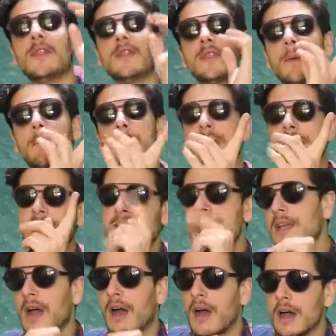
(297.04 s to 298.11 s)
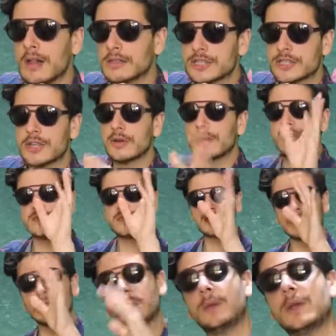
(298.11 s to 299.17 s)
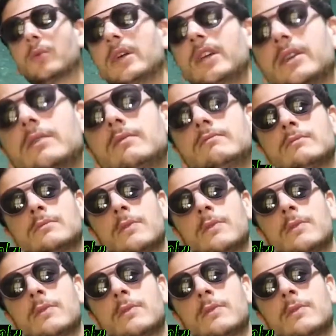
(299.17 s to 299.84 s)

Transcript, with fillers: The Make It All Show, is just a bit weird.